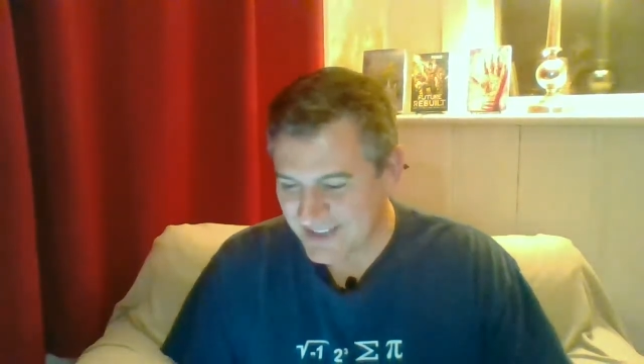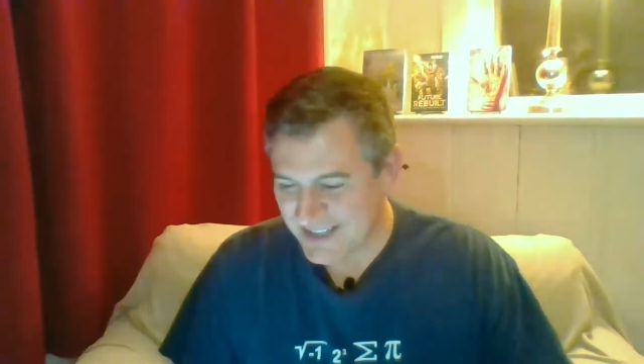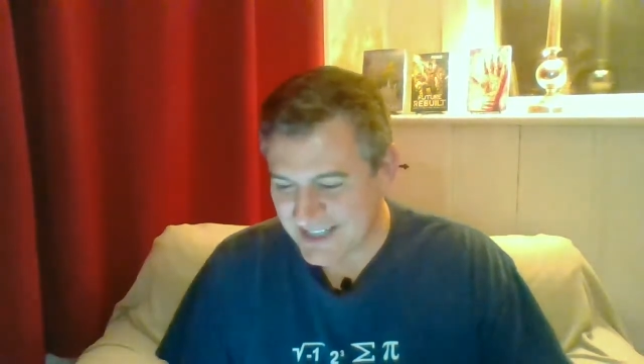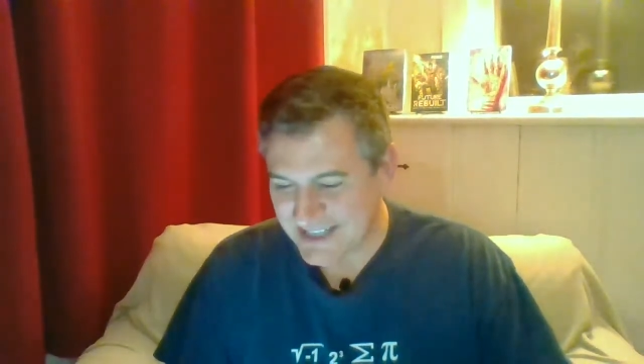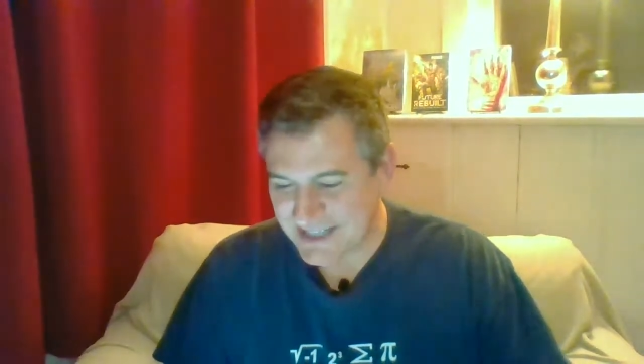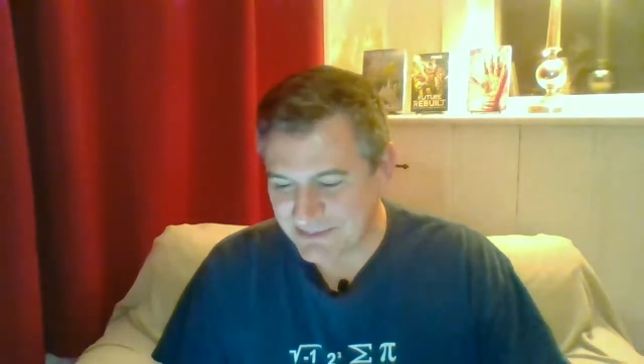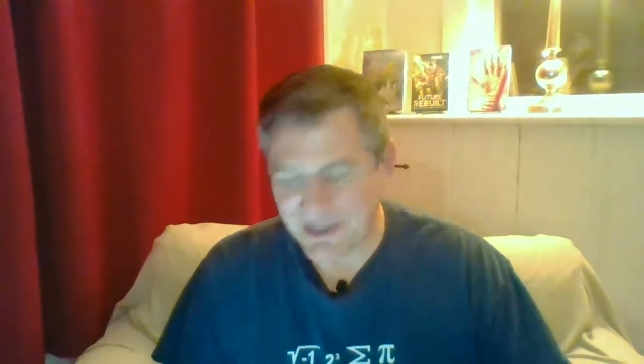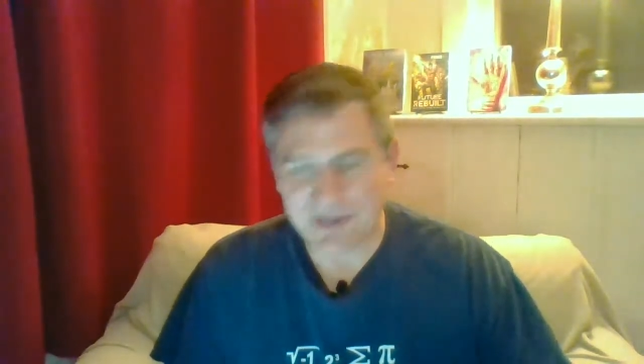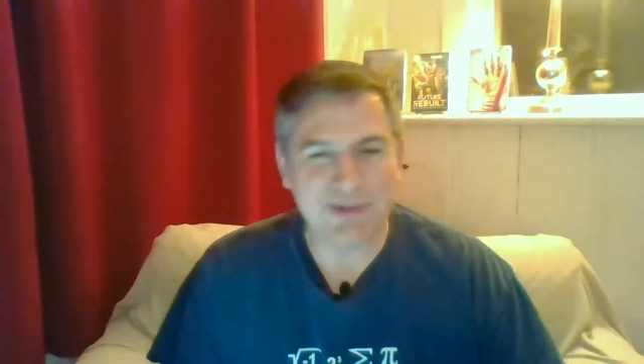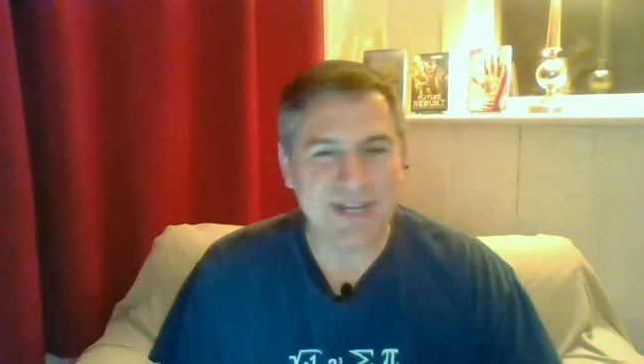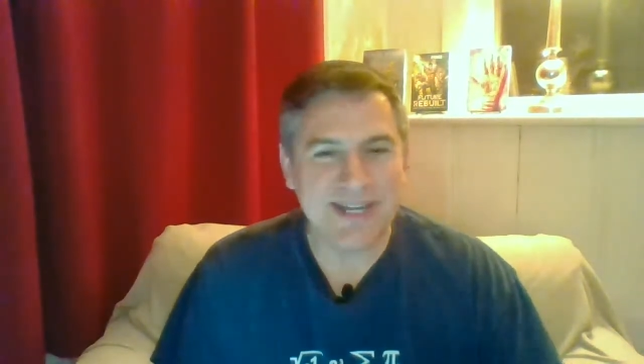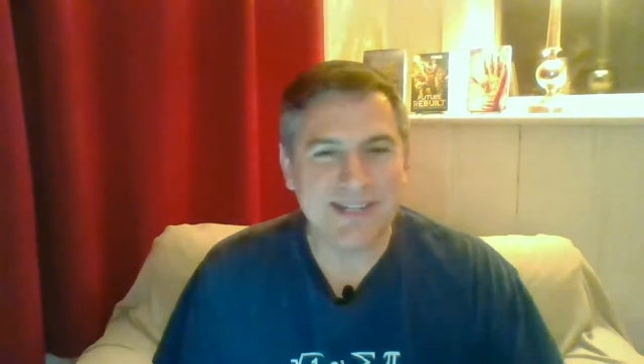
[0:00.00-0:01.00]
I'm going to
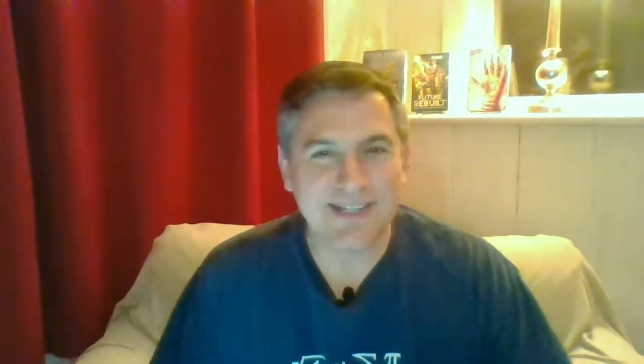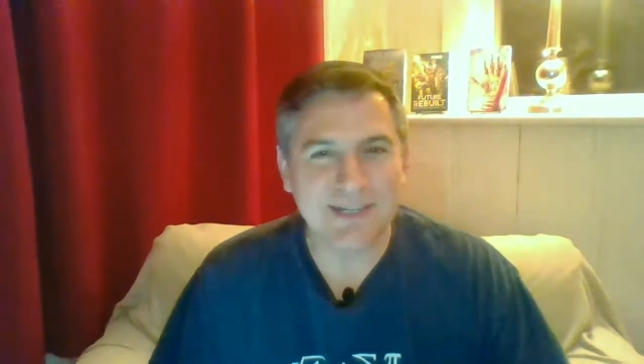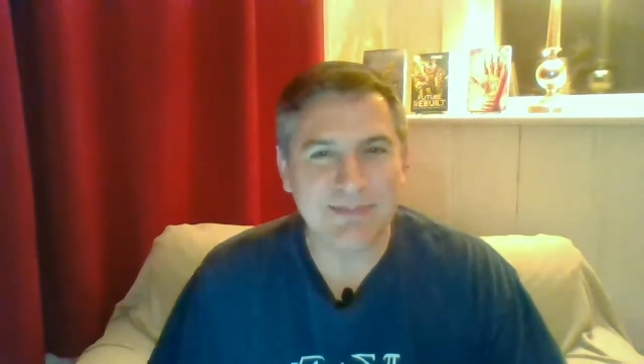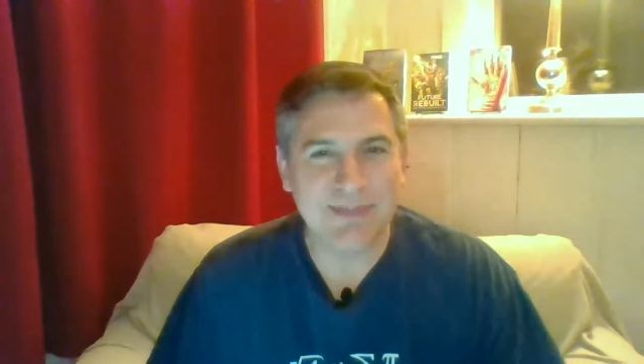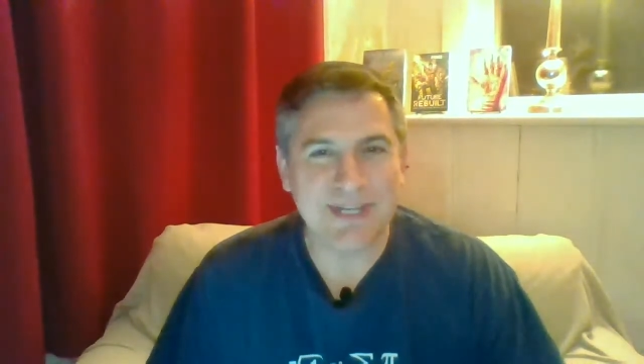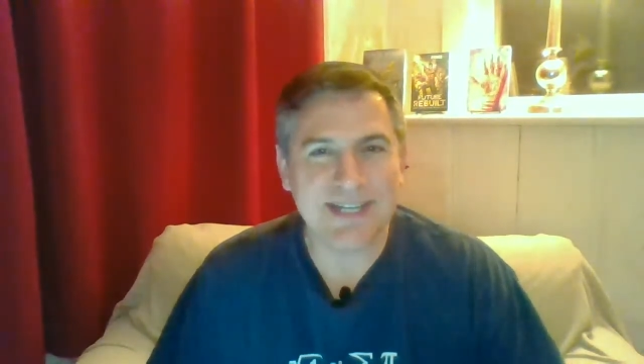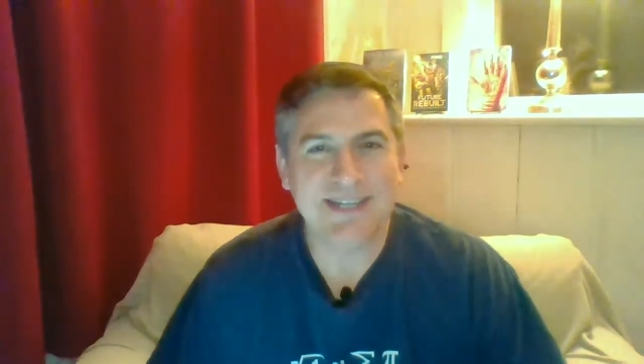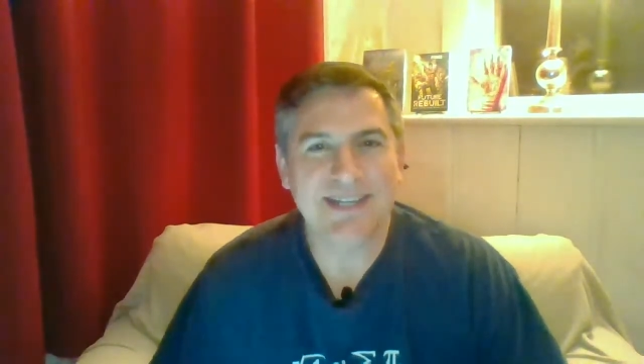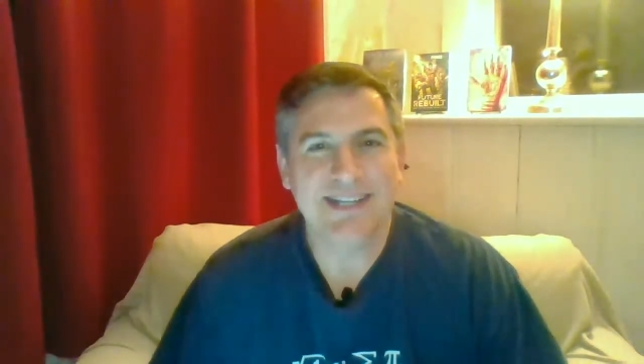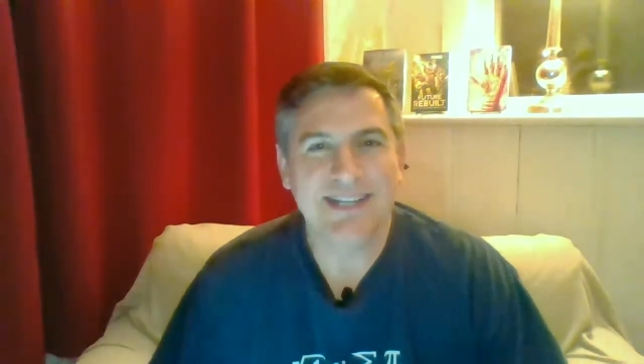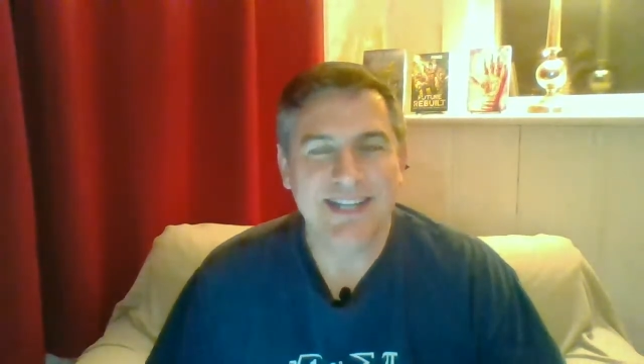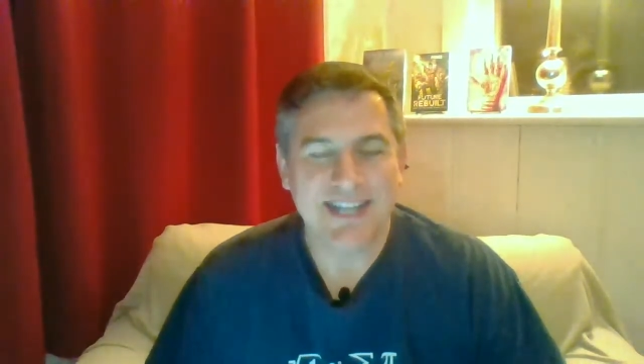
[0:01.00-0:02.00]
read a little bit,
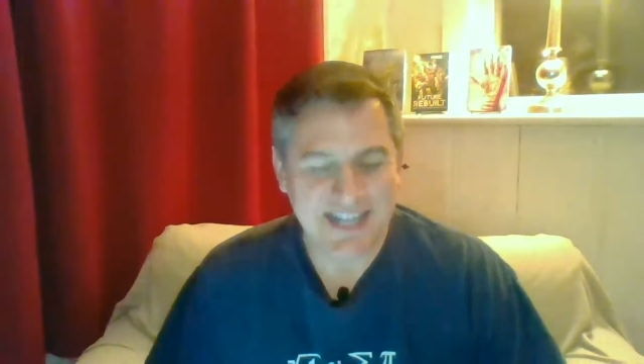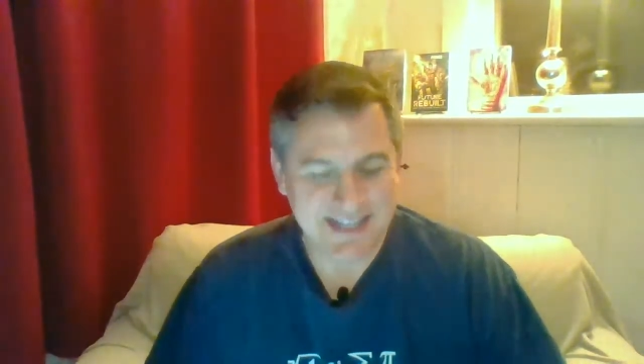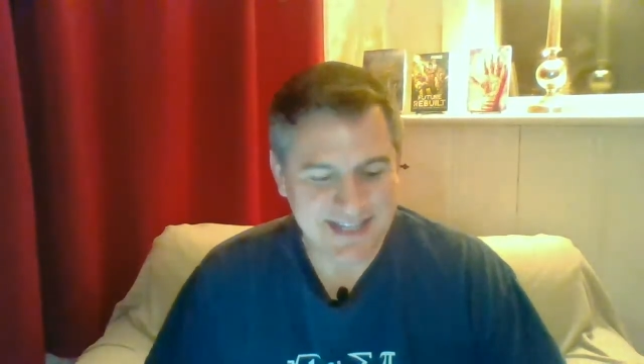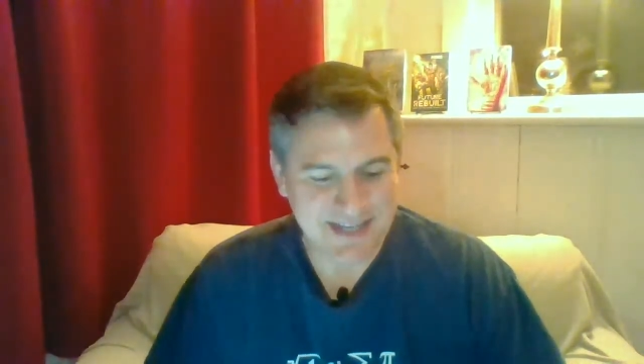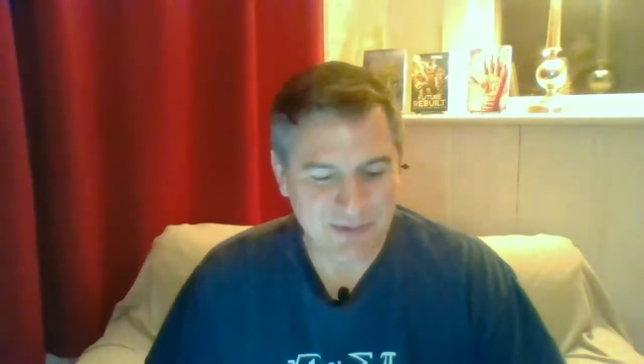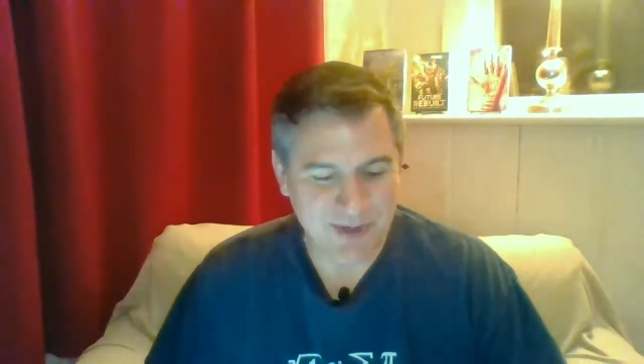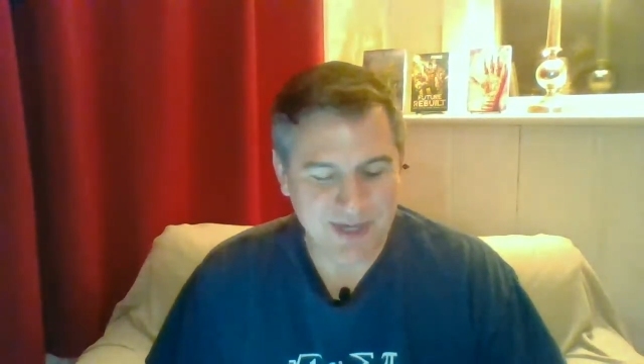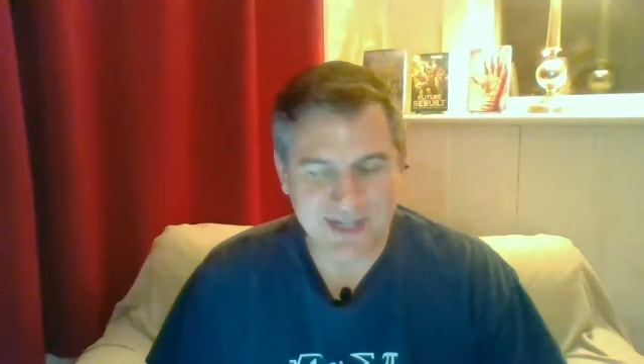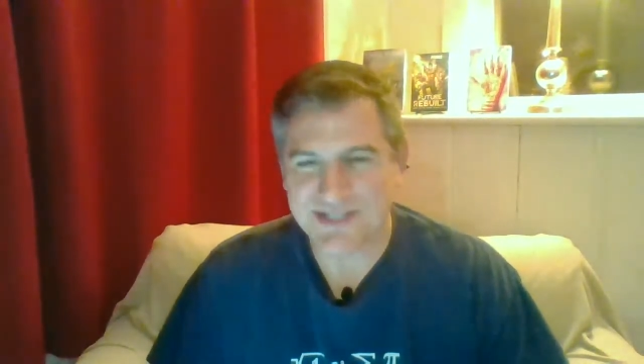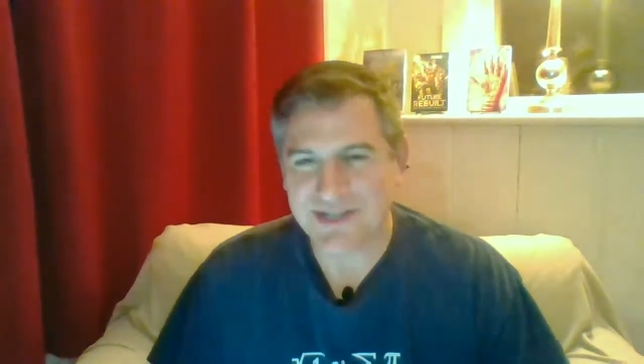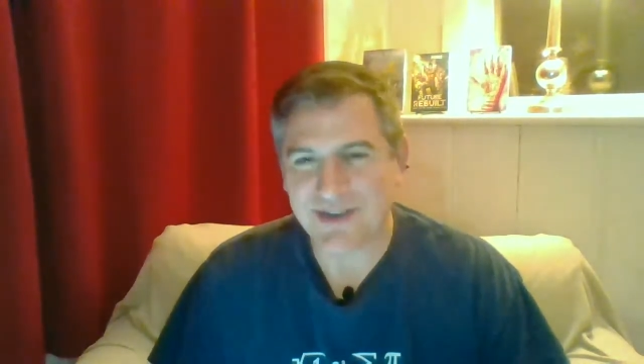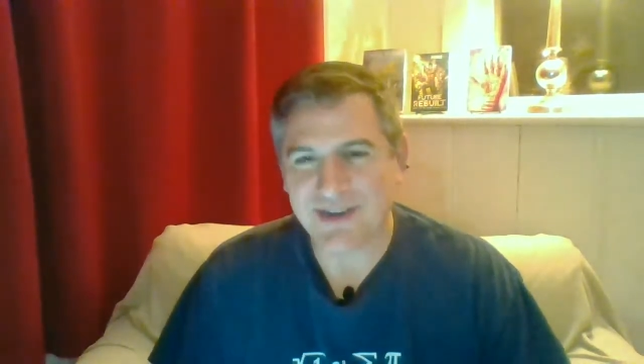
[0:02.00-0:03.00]
and then we're going
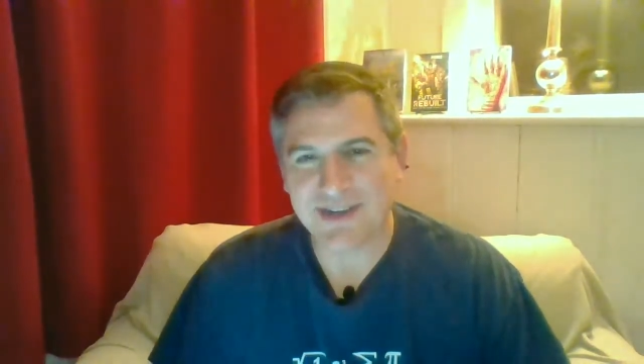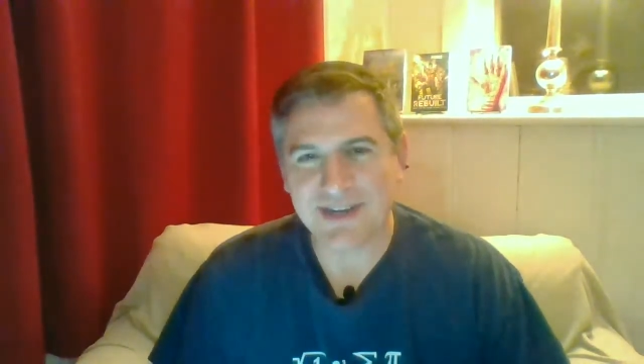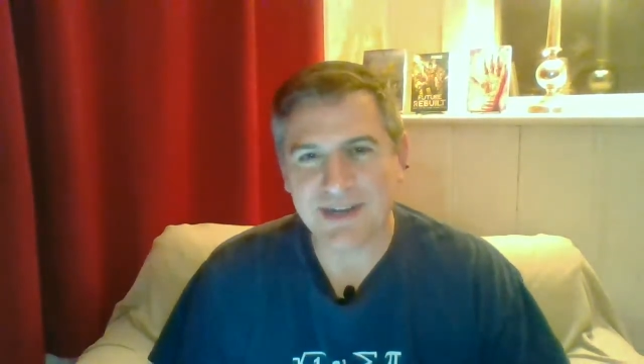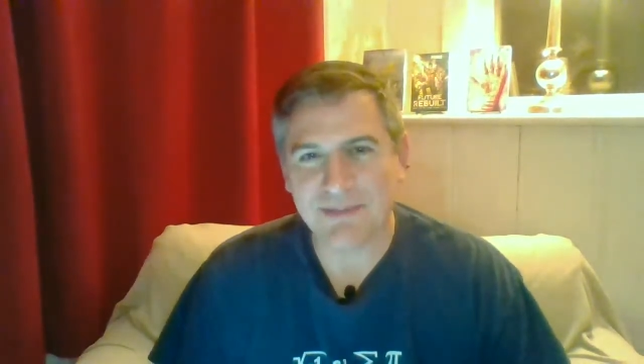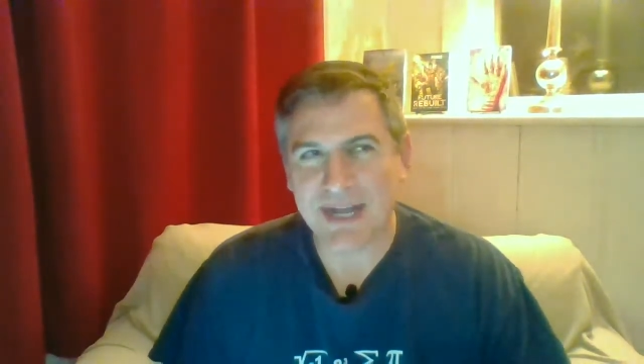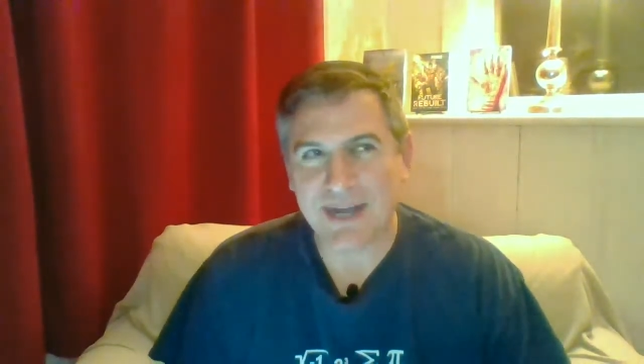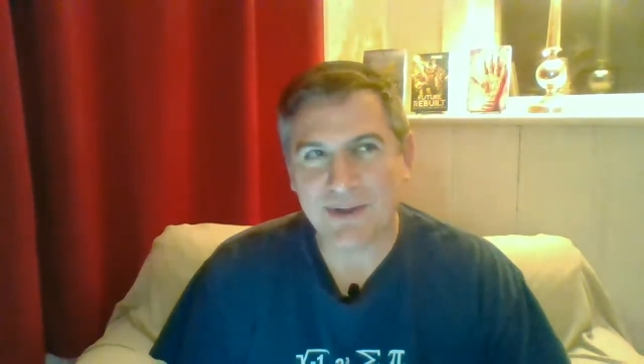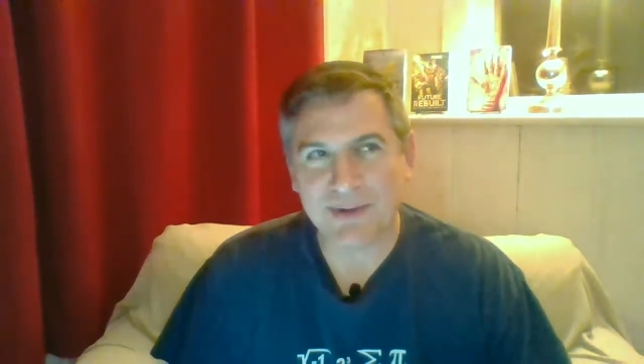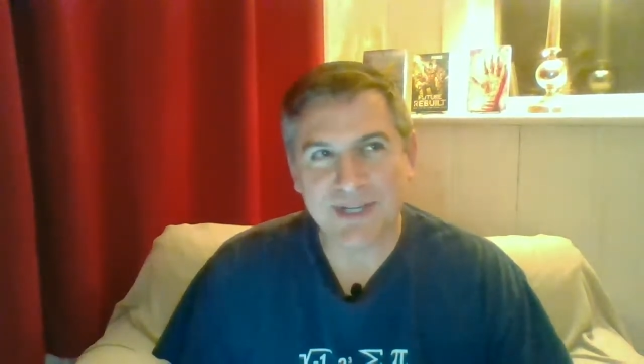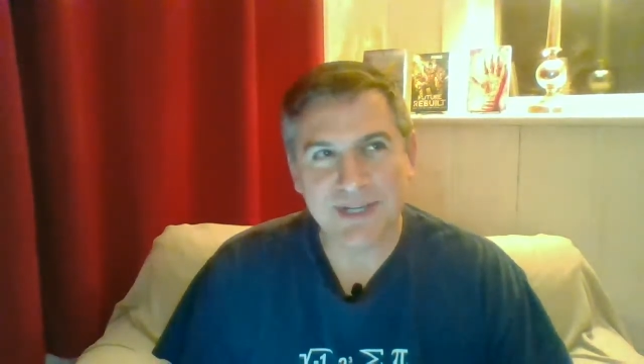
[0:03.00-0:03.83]
to talk about